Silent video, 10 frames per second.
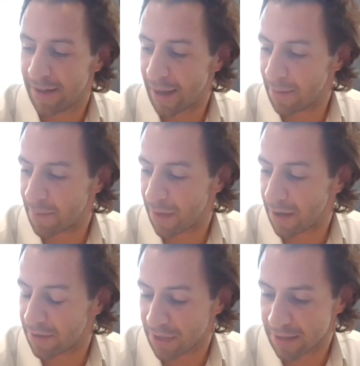And
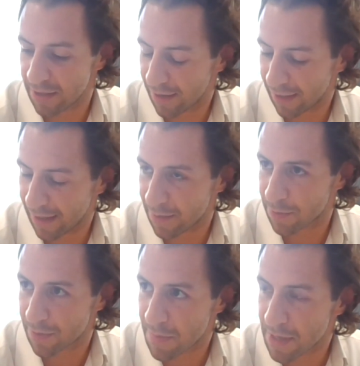again, there
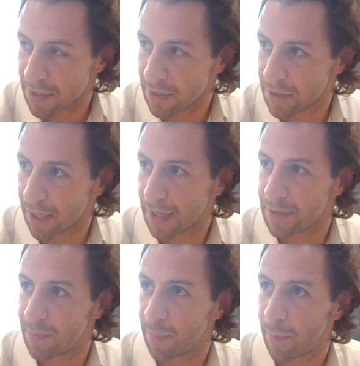wasn't an immediate use
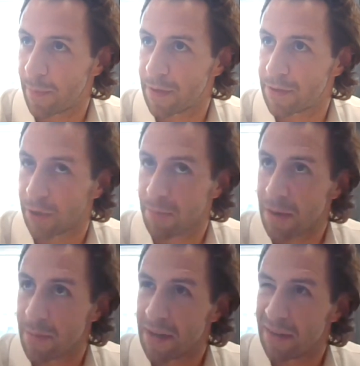case. It took
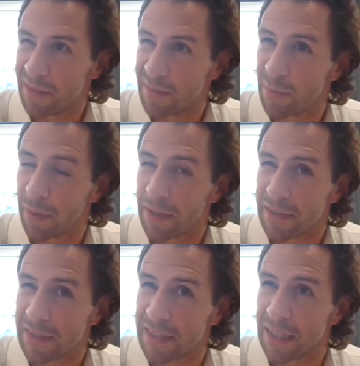maybe probably
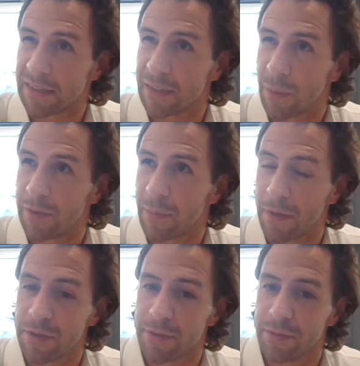6 to 12
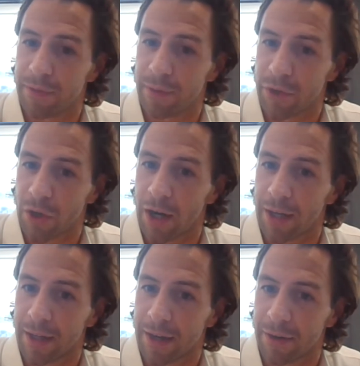months of
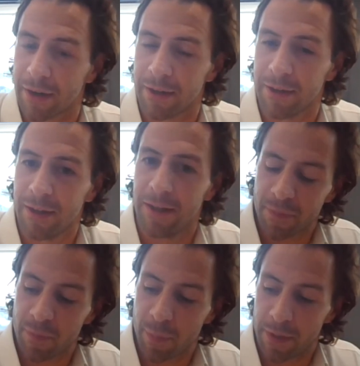trialing and erroring,
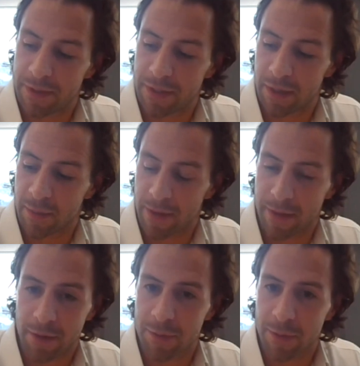but
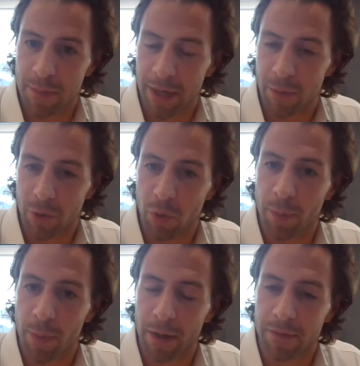then ultimately became a
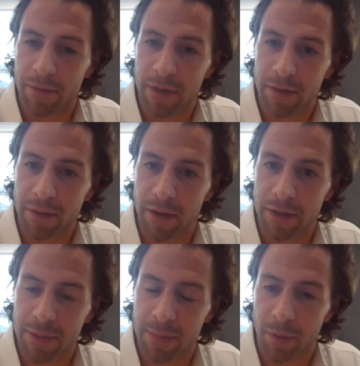core part of the
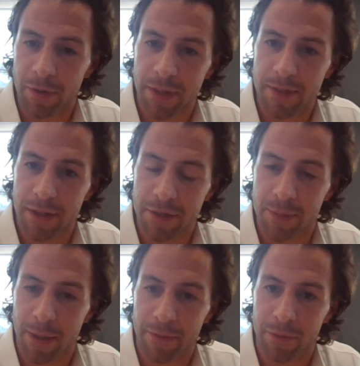IAG process, the
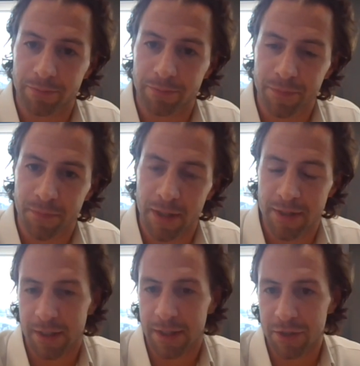IAG platform, and
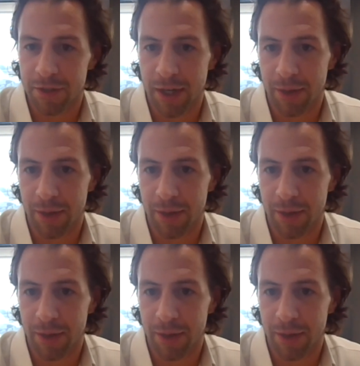it's still in use.